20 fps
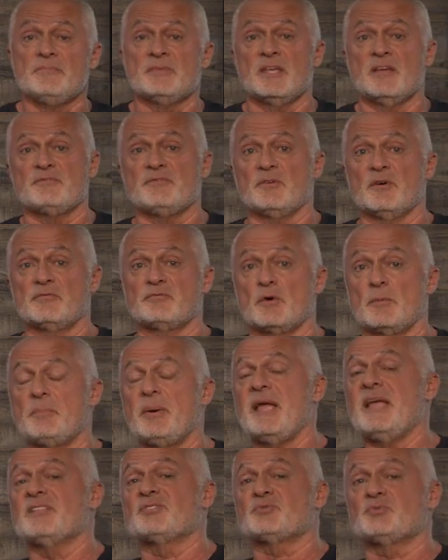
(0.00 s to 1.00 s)
if we're
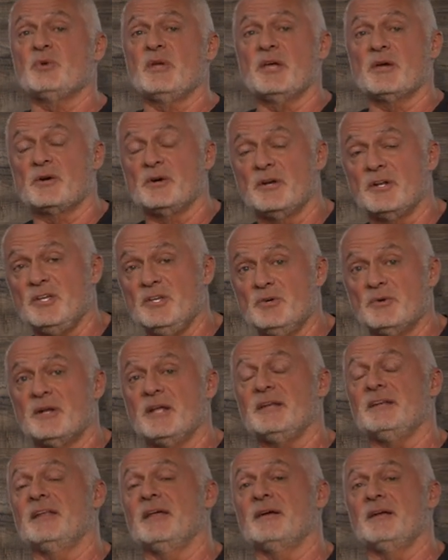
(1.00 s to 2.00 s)
paying $300 a
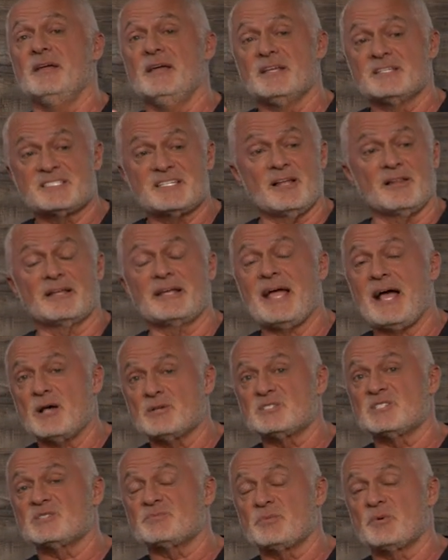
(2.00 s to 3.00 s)
unit and they're selling
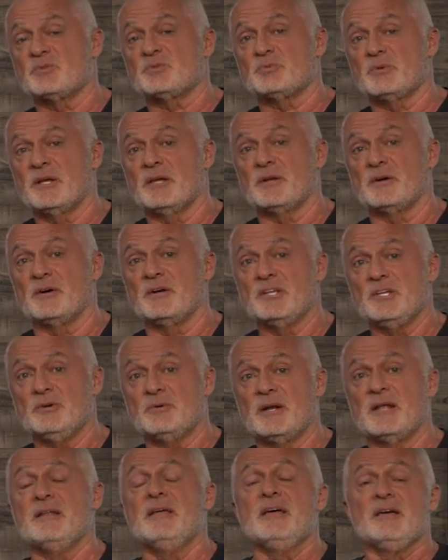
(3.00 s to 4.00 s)
houses for $300 a
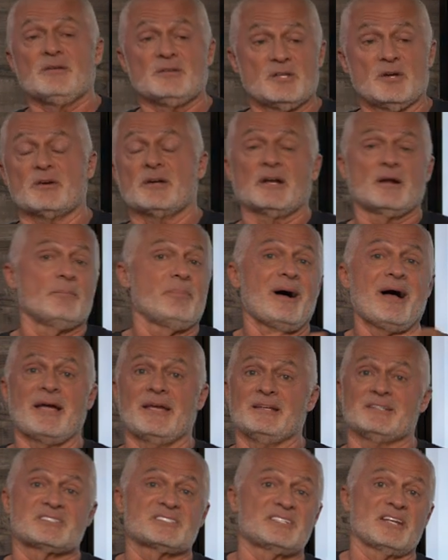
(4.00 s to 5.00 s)
unit, they're going to buy
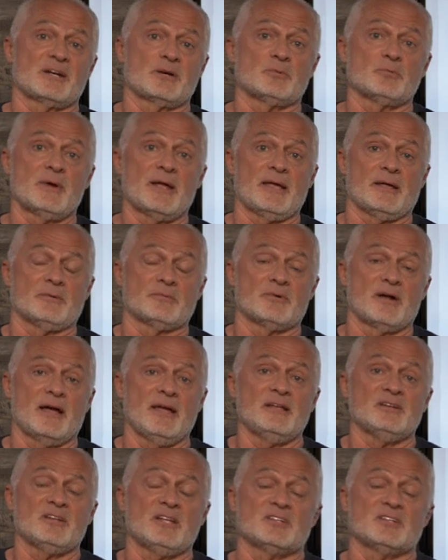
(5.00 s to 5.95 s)
instead of rent, right?